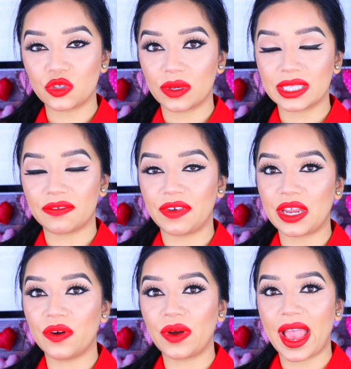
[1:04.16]
enjoy this
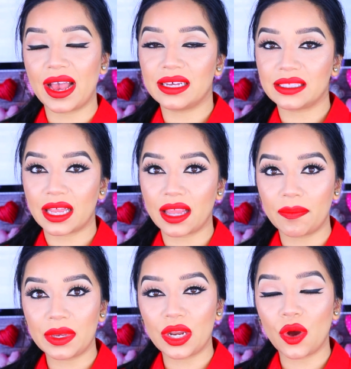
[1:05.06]
video, and
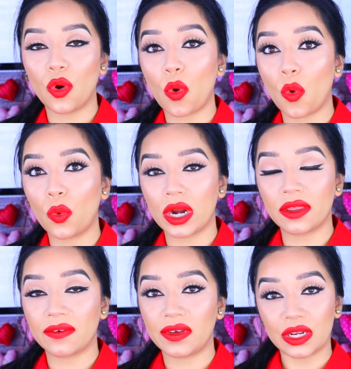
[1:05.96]
let me know what
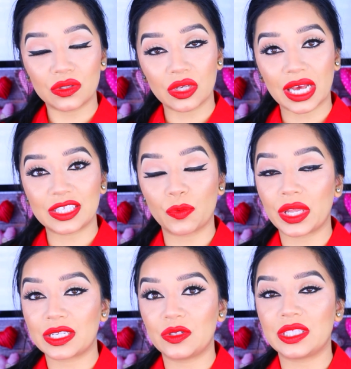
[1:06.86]
other videos you guys would
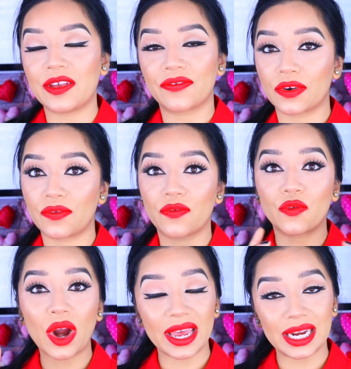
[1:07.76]
like to see for
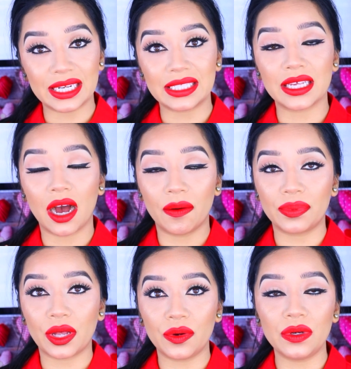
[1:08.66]
Friday's
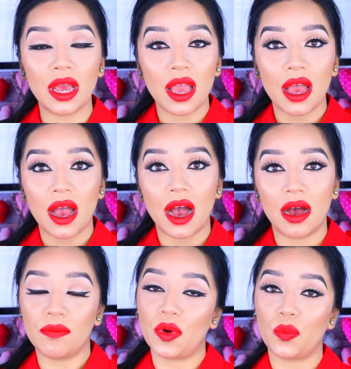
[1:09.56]
upload,
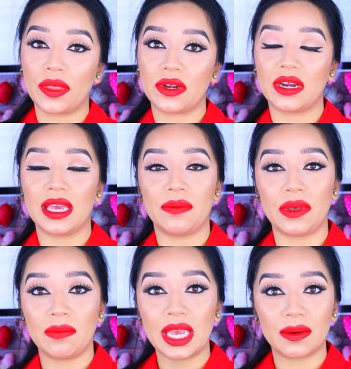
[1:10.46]
whether it
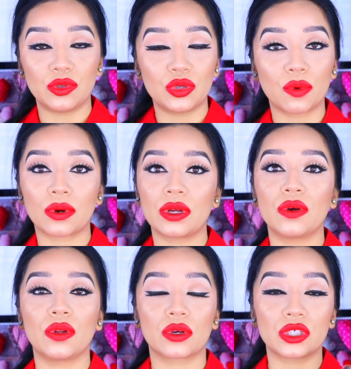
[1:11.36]
be makeup
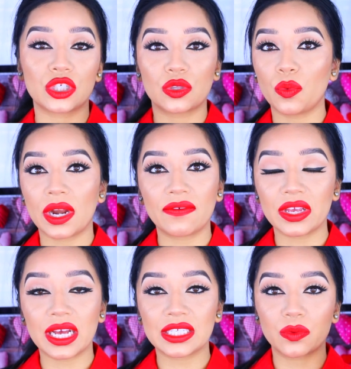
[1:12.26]
tutorial or just whatever
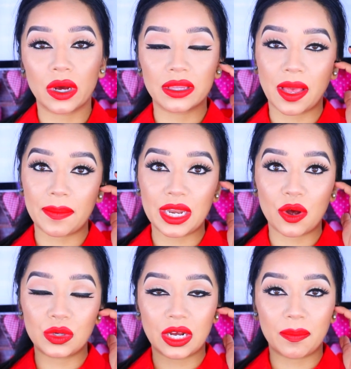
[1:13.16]
you guys want. Let me
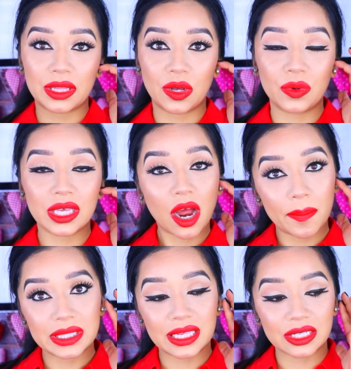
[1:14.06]
know down below in the
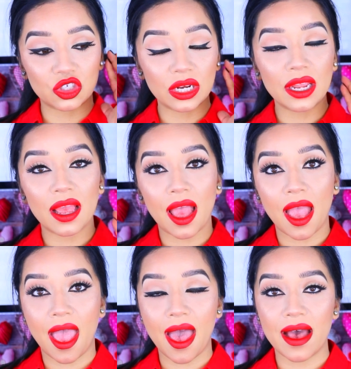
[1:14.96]
comment section,
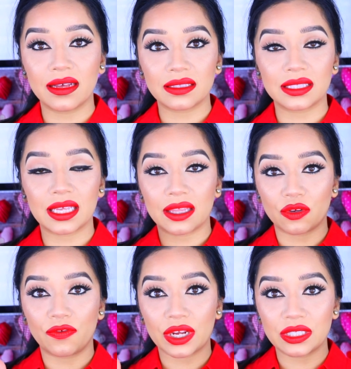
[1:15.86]
and
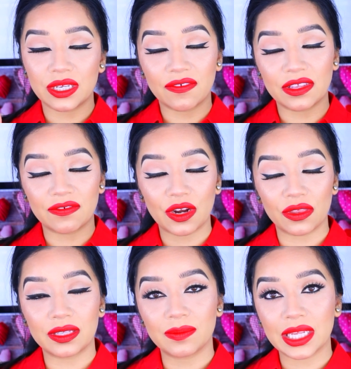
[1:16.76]
don't forget to give this video a
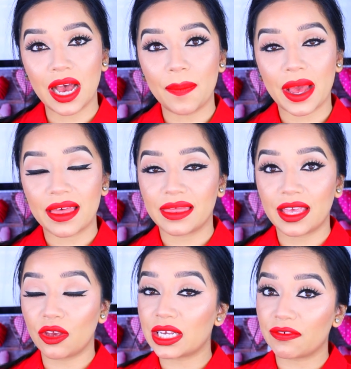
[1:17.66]
thumbs up.
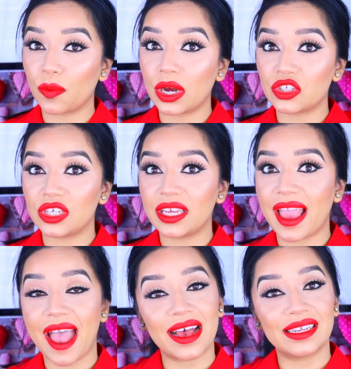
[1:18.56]
Thank you guys for
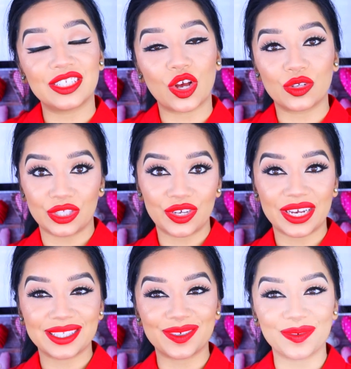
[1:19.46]
watching, and I'll see you
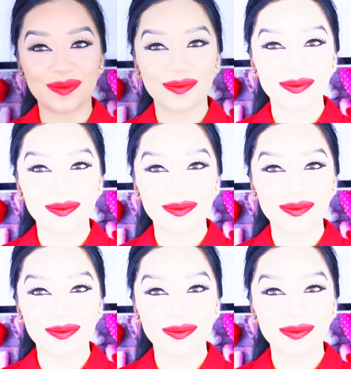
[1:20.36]
guys soon.